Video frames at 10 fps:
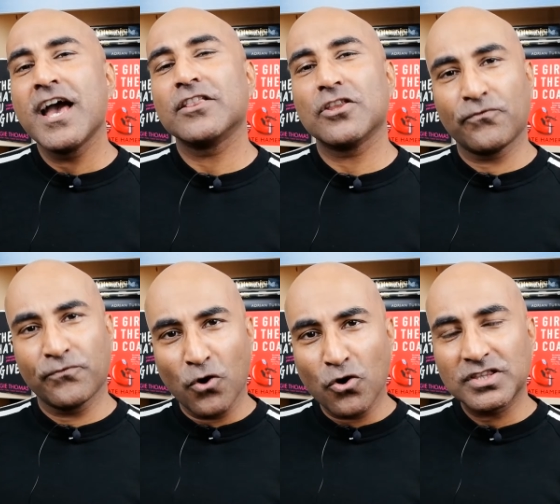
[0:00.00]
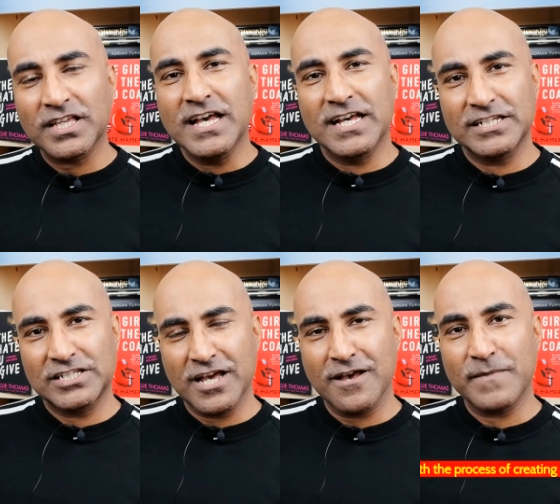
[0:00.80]
And the fourth
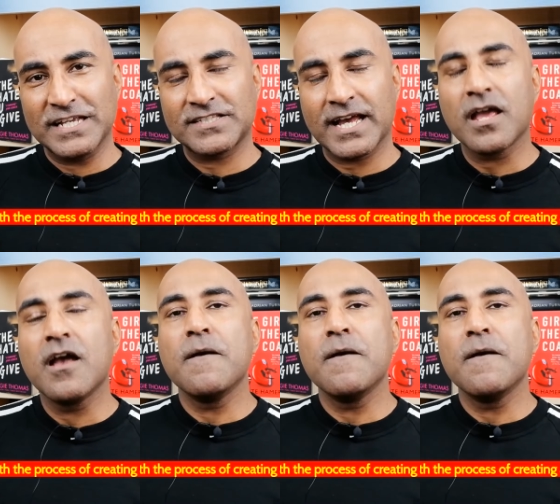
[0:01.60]
term is that